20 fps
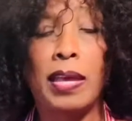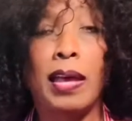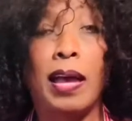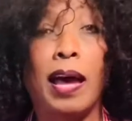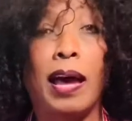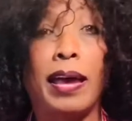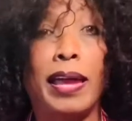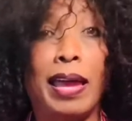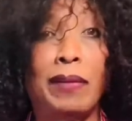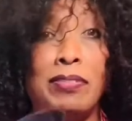I
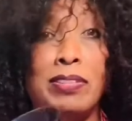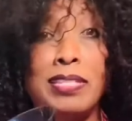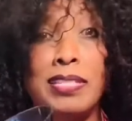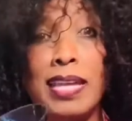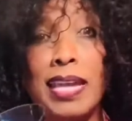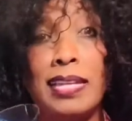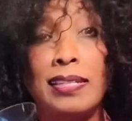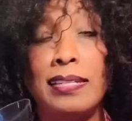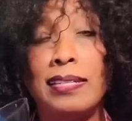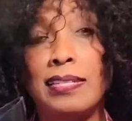have a
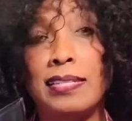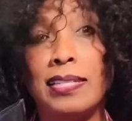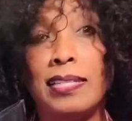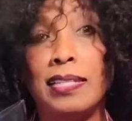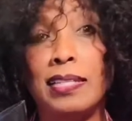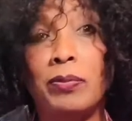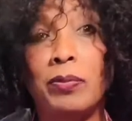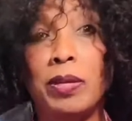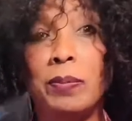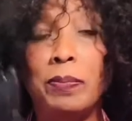stainless steel
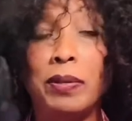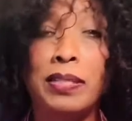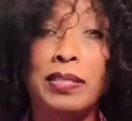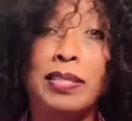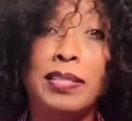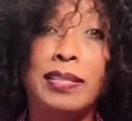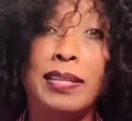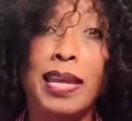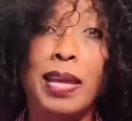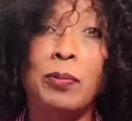one, but
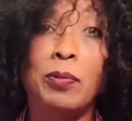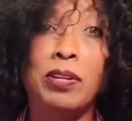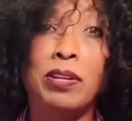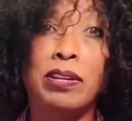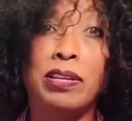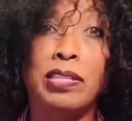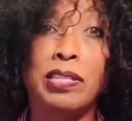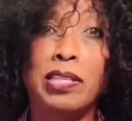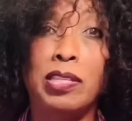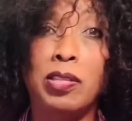today we're going
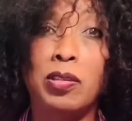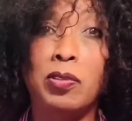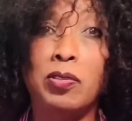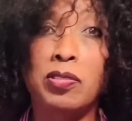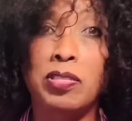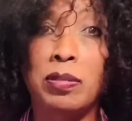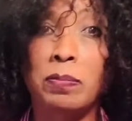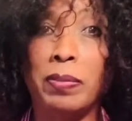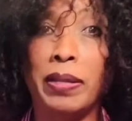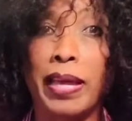to use the
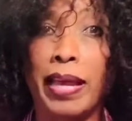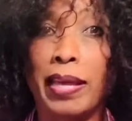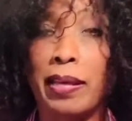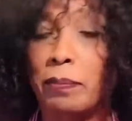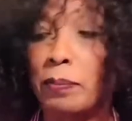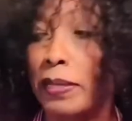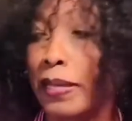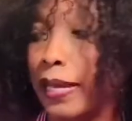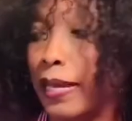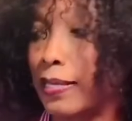black
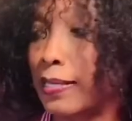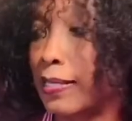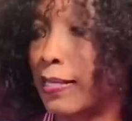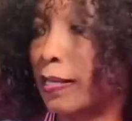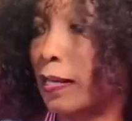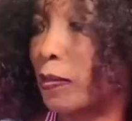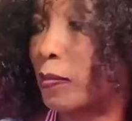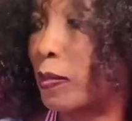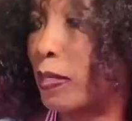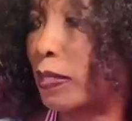plastic one.